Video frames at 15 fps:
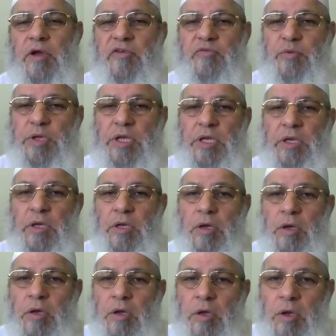By this way,
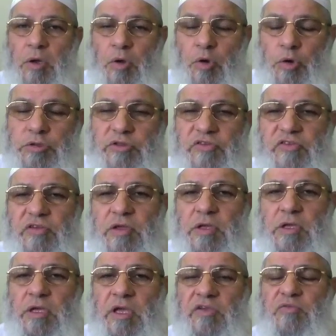Quds
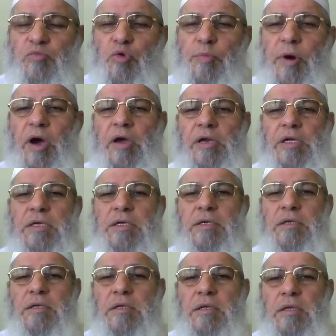is Mubarak,
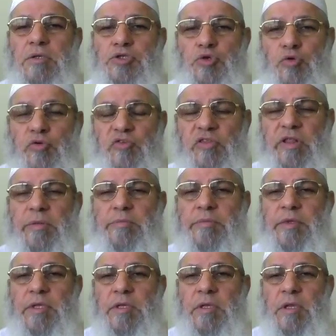Jerusalem.
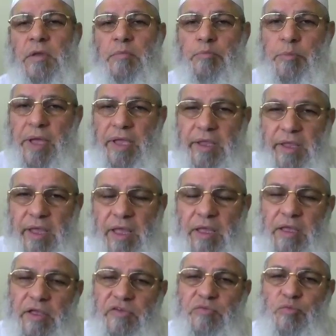
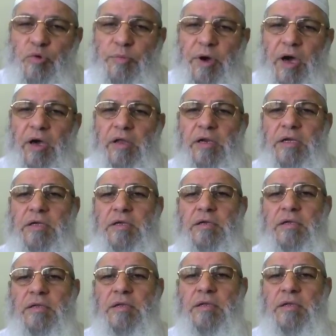Mecca is Mubarak.